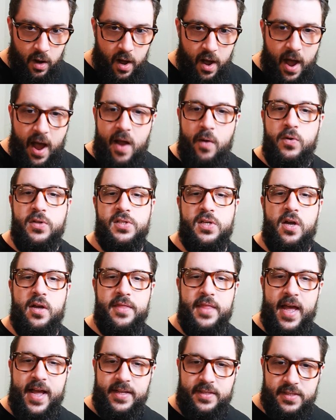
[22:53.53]
I was on
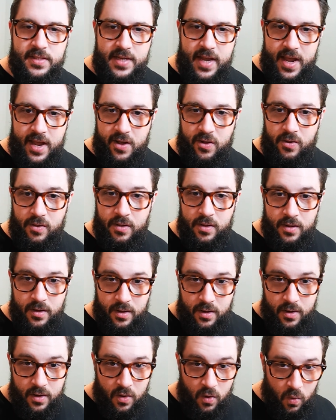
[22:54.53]
that sale
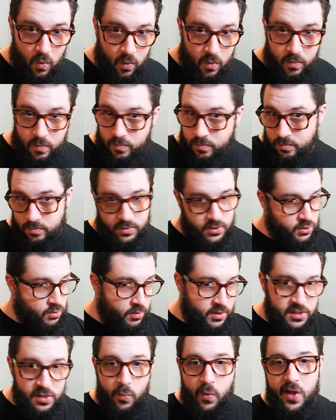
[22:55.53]
as
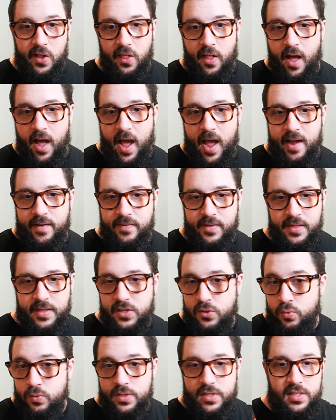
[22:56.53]
soon as it went live, and
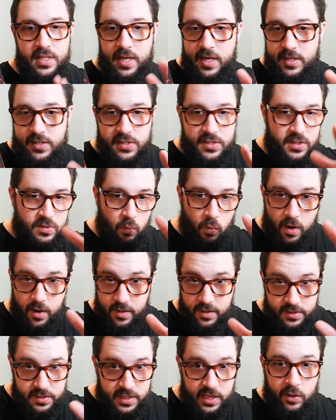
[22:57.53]
this was one of
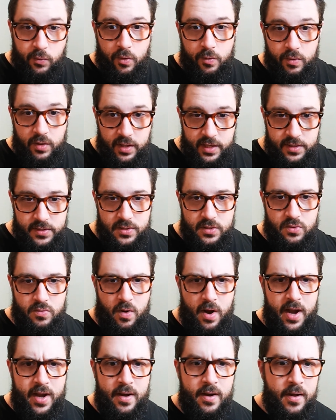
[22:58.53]
the secret releases,
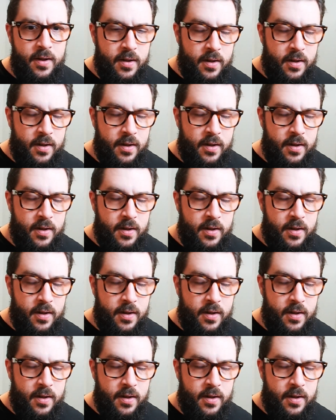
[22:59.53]
right?